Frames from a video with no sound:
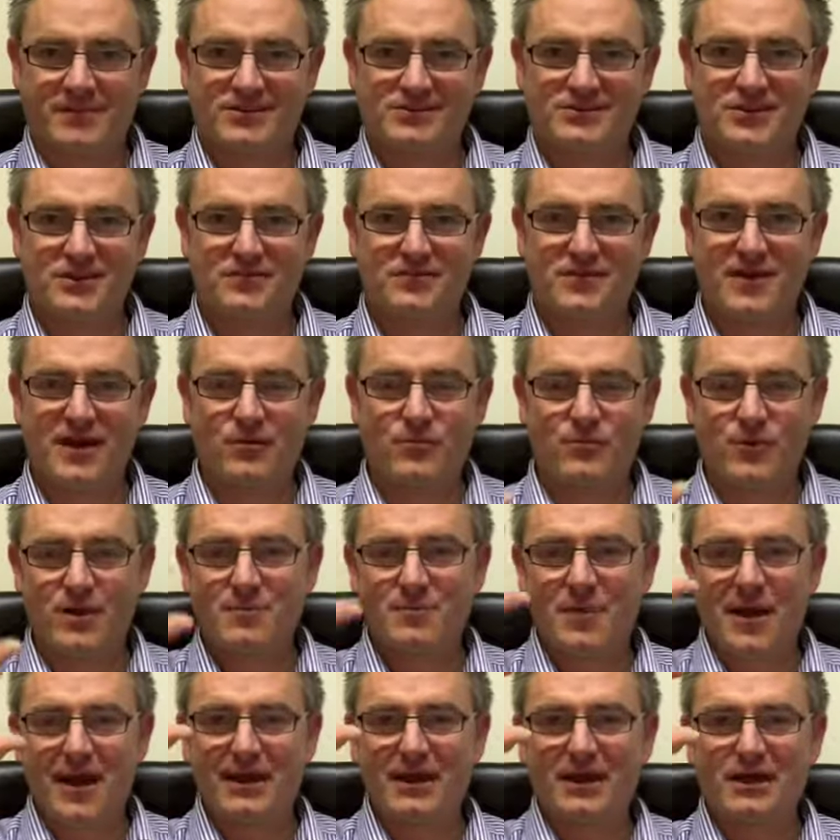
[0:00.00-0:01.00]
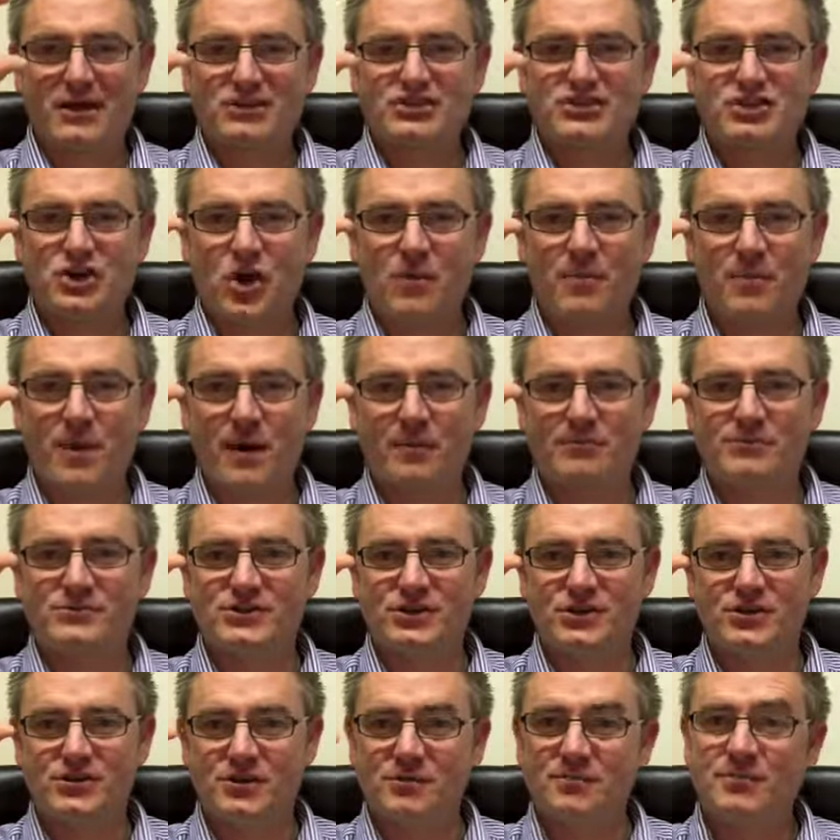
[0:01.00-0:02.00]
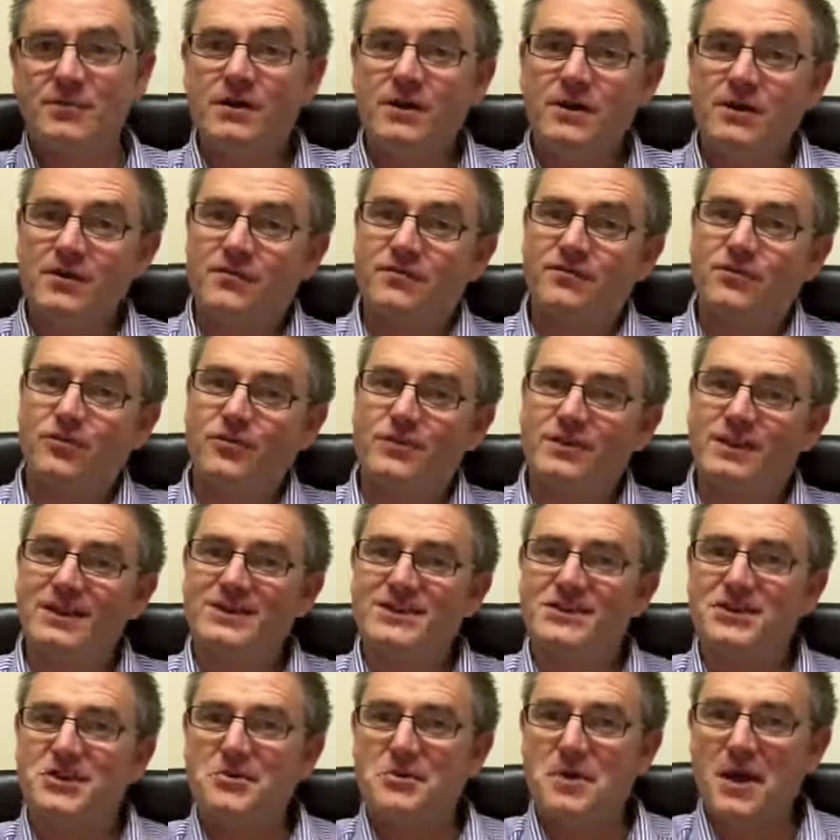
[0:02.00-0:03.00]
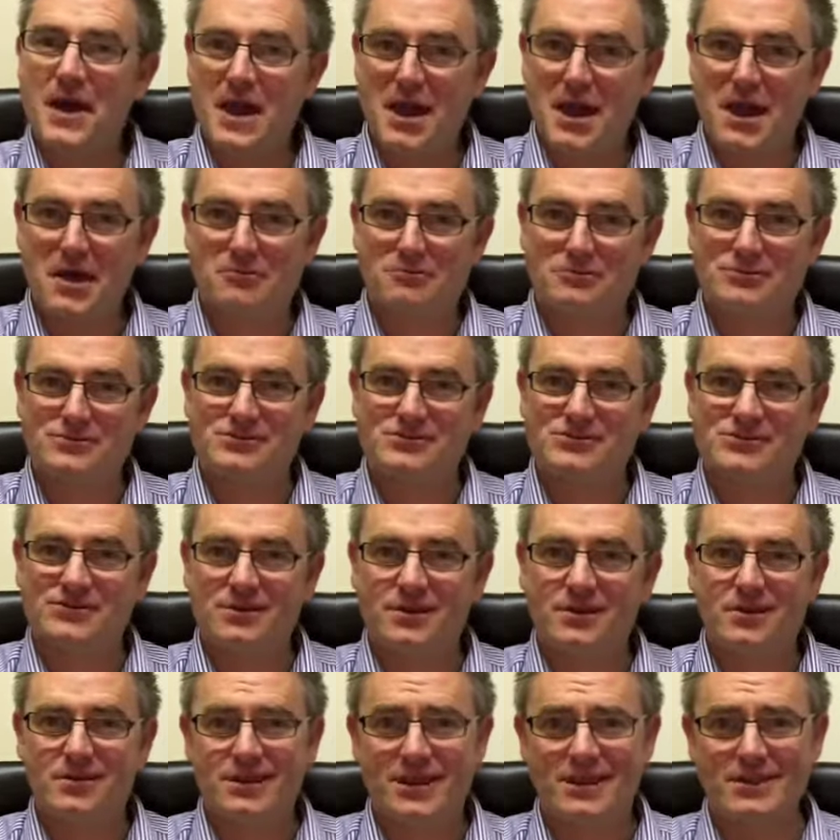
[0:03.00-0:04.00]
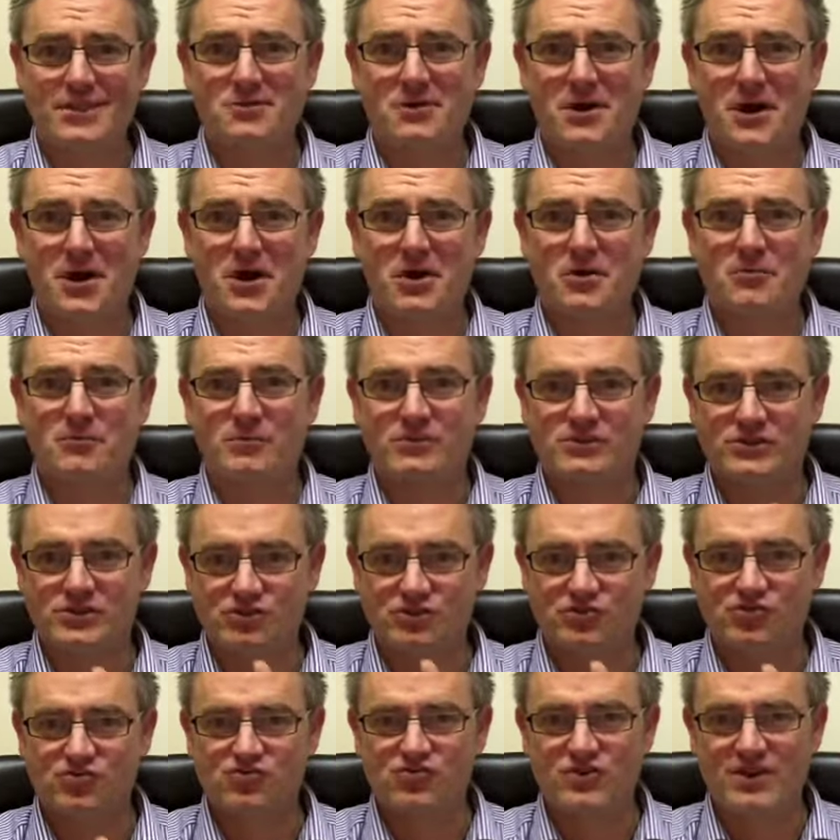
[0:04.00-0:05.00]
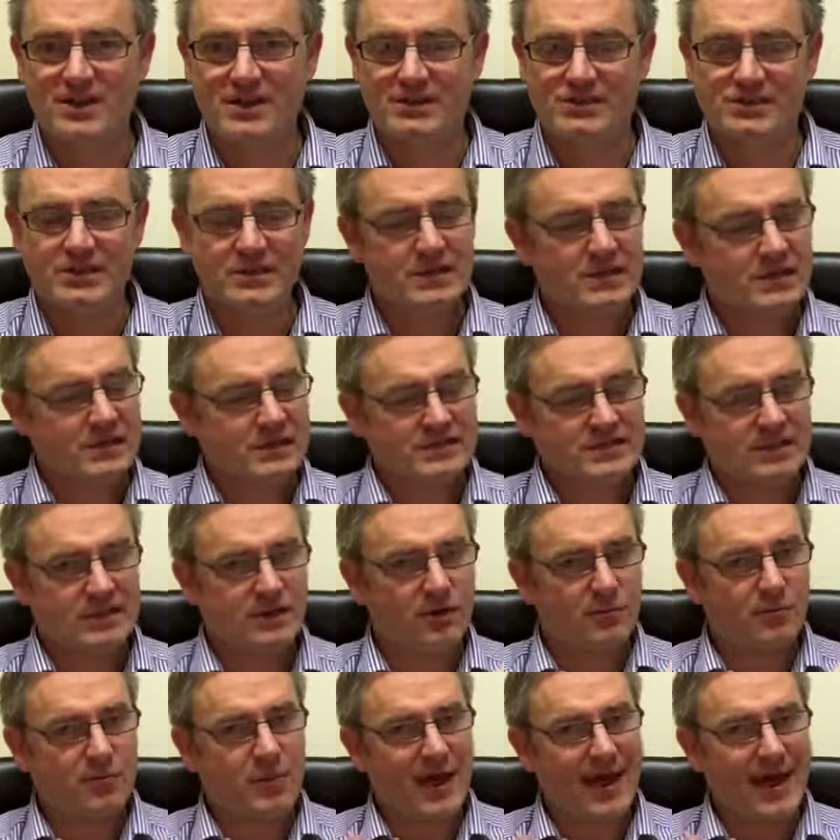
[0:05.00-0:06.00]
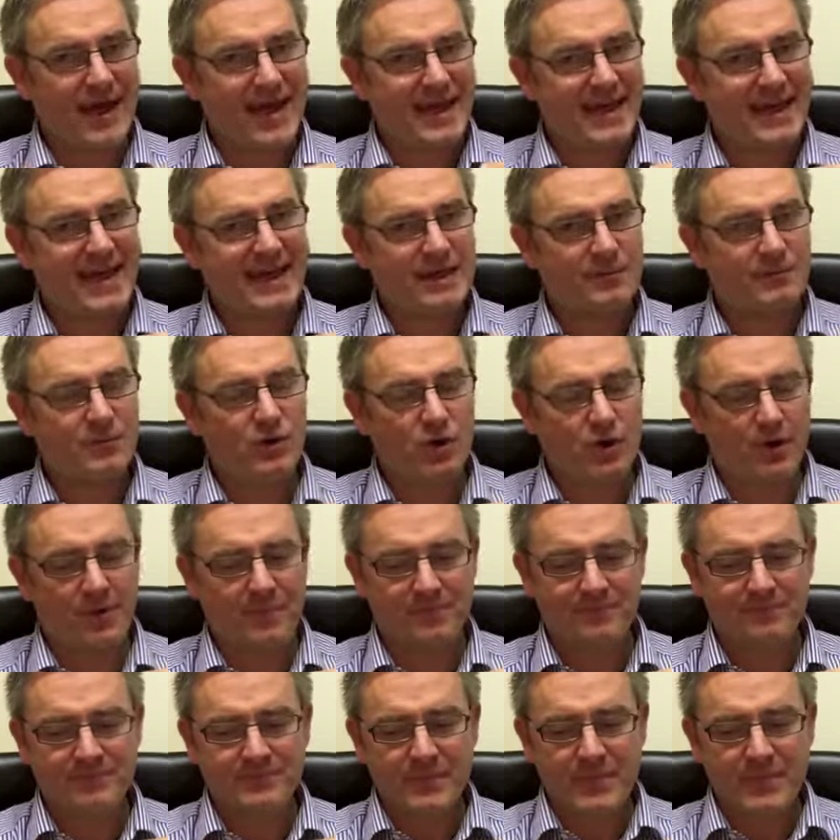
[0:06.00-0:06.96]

So in fact, we pay like a top up to them for their new house, their new home, which is great. So they're not paying any more.